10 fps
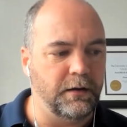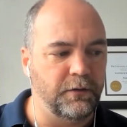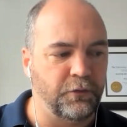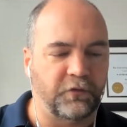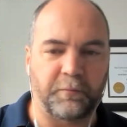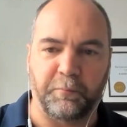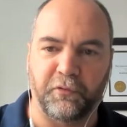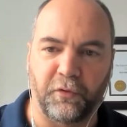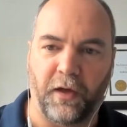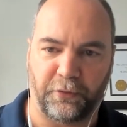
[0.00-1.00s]
there's
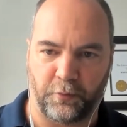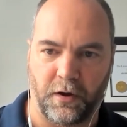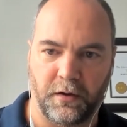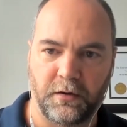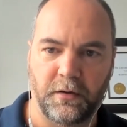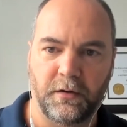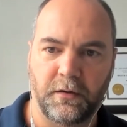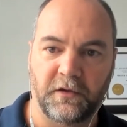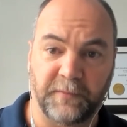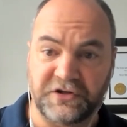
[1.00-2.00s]
plethora,
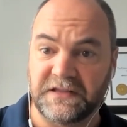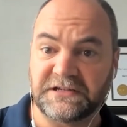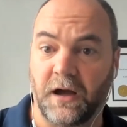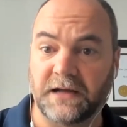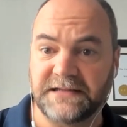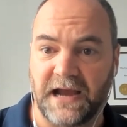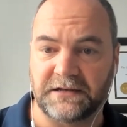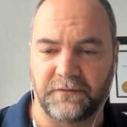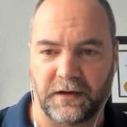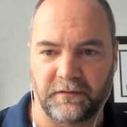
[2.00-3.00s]
especially this contact
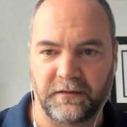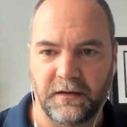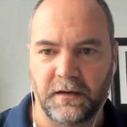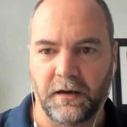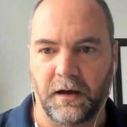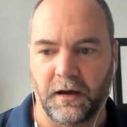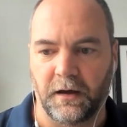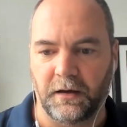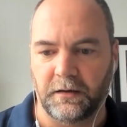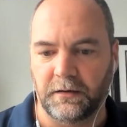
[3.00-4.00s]
event.
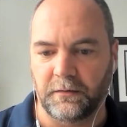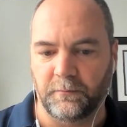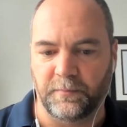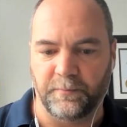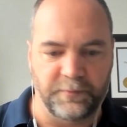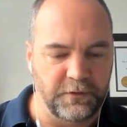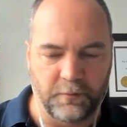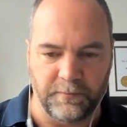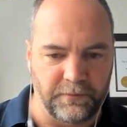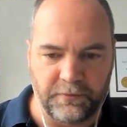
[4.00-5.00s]
Uh,
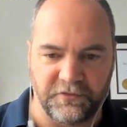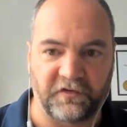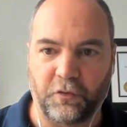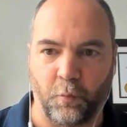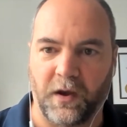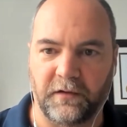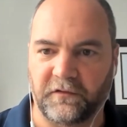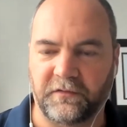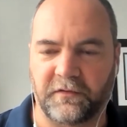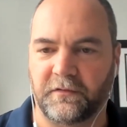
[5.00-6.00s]
just the way,
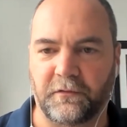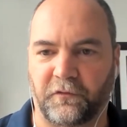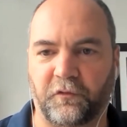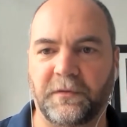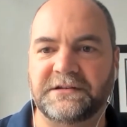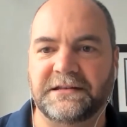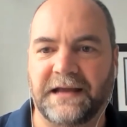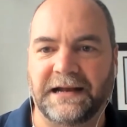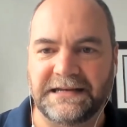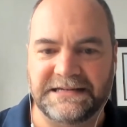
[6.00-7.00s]
just there's so many
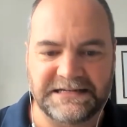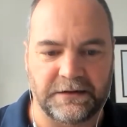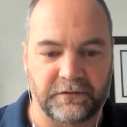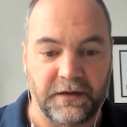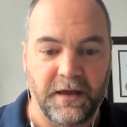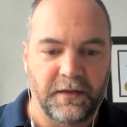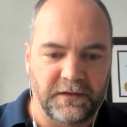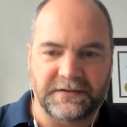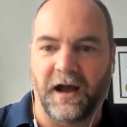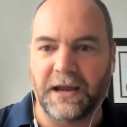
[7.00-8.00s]
tiny details. The
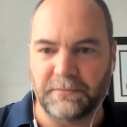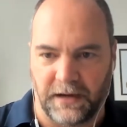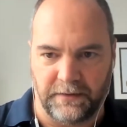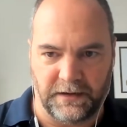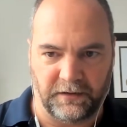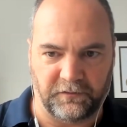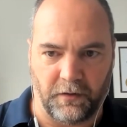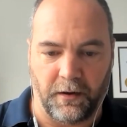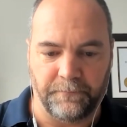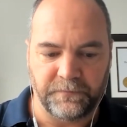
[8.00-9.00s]
timeline that I
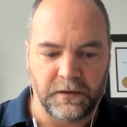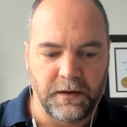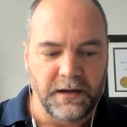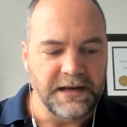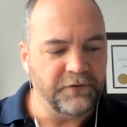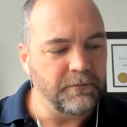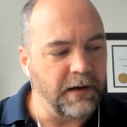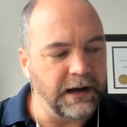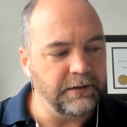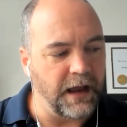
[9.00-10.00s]
saw. Never
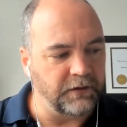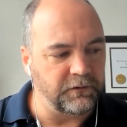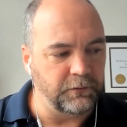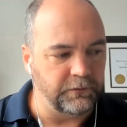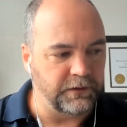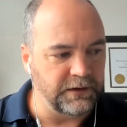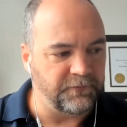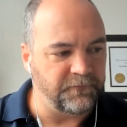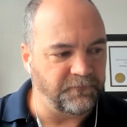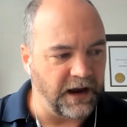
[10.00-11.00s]
mind that too. The
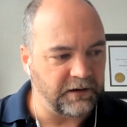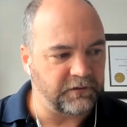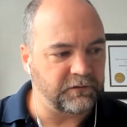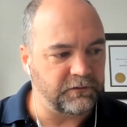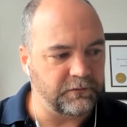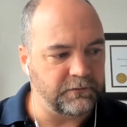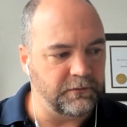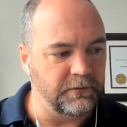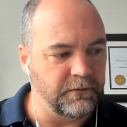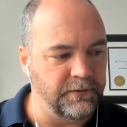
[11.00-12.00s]
effects
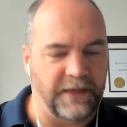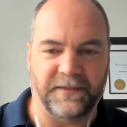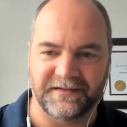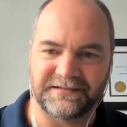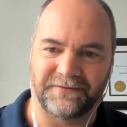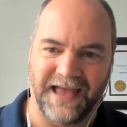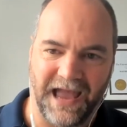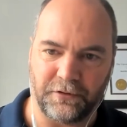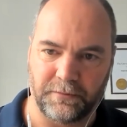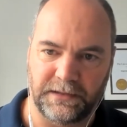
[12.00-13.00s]
that this stuff
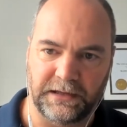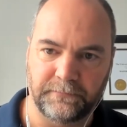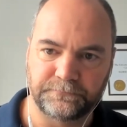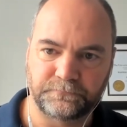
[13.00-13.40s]
had on me